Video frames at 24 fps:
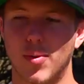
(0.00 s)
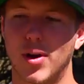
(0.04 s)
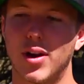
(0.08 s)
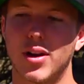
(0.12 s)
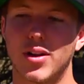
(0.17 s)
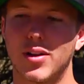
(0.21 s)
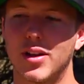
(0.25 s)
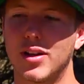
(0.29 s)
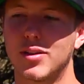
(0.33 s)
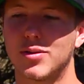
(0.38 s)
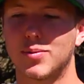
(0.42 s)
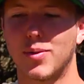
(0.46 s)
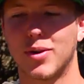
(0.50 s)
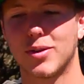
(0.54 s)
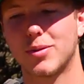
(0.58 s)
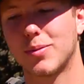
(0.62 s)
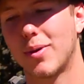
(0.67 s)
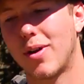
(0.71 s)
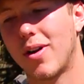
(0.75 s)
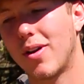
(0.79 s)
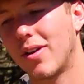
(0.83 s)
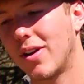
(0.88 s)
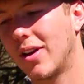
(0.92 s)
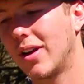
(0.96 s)
why don't you get
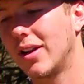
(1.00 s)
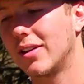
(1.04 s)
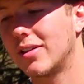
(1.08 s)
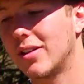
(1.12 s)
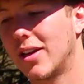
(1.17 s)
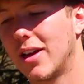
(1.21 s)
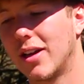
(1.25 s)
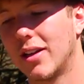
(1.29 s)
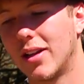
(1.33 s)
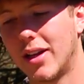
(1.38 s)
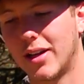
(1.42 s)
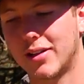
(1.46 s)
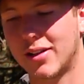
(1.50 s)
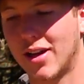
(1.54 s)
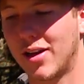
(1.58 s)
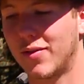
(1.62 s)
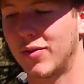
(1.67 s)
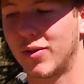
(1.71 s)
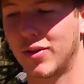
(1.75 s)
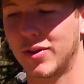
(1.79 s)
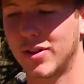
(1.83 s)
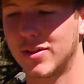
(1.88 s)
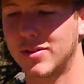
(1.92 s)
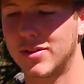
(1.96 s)
sponsored by Hart and Huntington? I'd like to
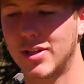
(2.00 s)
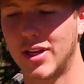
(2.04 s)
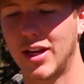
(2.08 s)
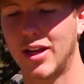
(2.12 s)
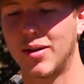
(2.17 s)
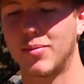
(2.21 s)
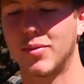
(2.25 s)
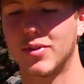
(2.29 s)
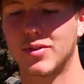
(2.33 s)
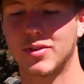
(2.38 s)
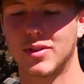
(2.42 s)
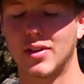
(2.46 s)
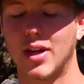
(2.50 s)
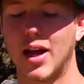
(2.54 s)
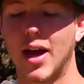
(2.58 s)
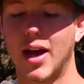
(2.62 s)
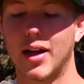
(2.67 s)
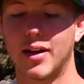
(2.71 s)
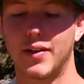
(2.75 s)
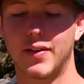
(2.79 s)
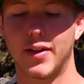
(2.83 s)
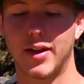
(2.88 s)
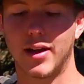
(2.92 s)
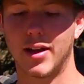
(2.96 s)
have you on the team, this and
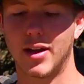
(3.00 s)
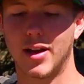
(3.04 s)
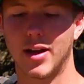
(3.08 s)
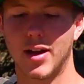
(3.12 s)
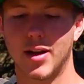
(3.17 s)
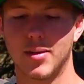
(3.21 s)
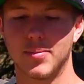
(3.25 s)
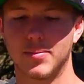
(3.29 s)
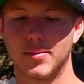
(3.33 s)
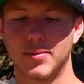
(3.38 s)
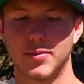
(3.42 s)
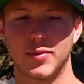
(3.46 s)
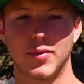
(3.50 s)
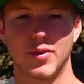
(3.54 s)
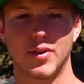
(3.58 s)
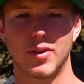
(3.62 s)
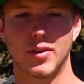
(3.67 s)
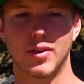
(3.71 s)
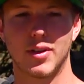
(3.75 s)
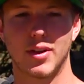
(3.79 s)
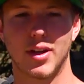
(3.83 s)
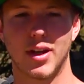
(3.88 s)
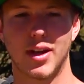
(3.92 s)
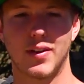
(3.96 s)
that. And then, um,
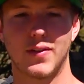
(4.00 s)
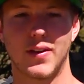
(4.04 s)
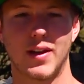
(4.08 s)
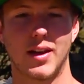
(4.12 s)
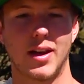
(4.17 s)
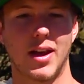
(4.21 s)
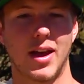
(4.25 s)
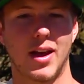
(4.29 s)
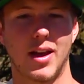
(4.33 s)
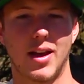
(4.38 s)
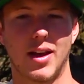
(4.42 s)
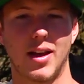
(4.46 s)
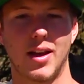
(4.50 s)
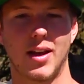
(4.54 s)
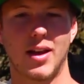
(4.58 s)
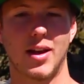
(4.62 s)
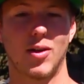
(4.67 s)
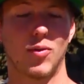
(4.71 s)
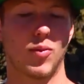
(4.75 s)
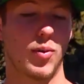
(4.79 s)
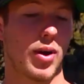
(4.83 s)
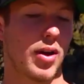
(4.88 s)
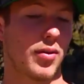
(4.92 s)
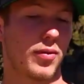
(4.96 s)
and then
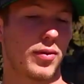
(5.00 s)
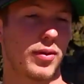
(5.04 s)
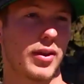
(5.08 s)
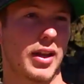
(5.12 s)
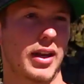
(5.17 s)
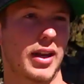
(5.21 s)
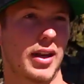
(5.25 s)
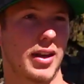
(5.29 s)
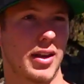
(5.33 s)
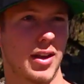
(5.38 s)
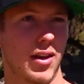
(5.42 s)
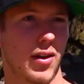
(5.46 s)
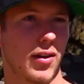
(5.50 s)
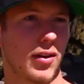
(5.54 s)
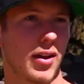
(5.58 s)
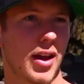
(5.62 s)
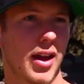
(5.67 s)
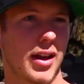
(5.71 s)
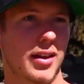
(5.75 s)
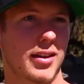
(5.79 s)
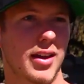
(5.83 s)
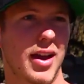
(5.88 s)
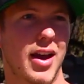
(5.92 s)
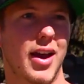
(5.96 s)
it went for like a year
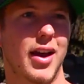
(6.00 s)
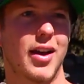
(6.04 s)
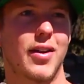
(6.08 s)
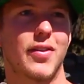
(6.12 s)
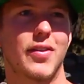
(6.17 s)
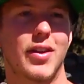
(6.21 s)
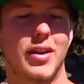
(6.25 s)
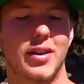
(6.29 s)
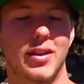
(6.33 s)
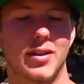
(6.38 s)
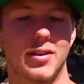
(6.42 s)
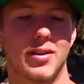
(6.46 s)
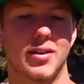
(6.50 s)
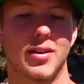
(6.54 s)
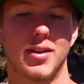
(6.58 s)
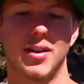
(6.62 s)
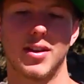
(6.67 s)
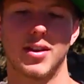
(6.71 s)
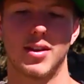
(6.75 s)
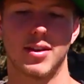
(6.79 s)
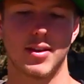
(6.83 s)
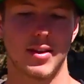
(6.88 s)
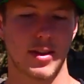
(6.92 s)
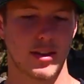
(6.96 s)
like that. And then
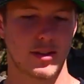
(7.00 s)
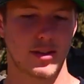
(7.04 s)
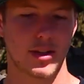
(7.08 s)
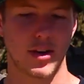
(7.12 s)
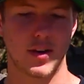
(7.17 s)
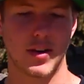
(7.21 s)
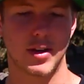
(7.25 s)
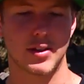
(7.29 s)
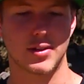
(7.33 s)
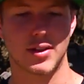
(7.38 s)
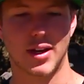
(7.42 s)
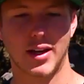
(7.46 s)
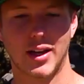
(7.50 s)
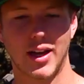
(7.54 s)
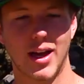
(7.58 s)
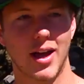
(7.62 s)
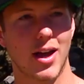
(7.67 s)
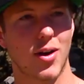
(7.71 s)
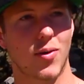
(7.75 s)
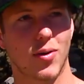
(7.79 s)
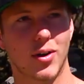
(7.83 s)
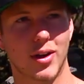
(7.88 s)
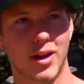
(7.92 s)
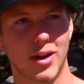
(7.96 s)
this year he's like,
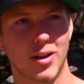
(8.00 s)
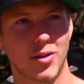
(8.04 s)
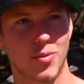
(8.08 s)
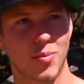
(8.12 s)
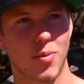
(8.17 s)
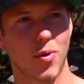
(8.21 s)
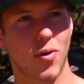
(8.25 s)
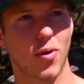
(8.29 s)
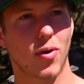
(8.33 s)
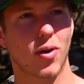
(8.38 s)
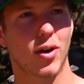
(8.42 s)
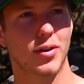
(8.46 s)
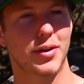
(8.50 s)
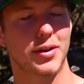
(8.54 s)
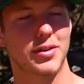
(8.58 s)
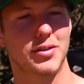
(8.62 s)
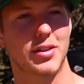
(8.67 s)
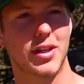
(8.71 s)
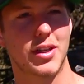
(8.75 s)
hey, I want to get you more on the